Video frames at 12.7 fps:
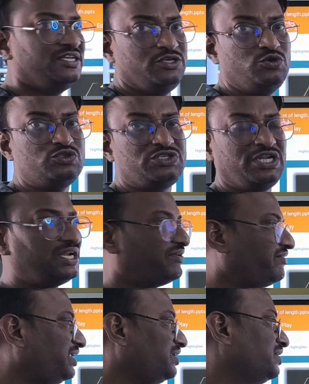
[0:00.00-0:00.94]
used in
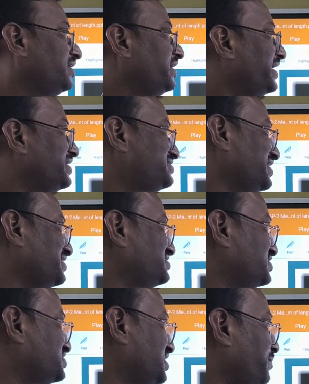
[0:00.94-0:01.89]
our SI
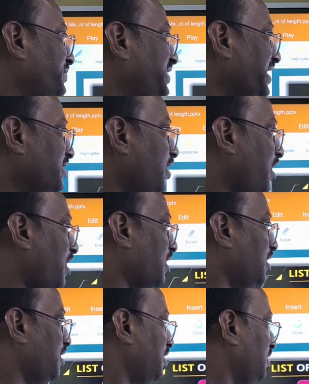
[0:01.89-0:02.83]
system.
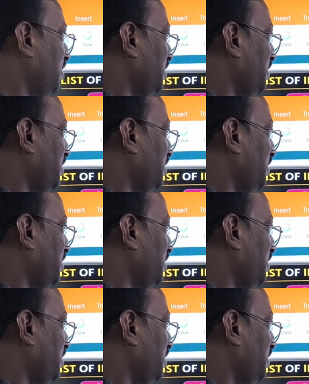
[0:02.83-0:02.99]
Deca.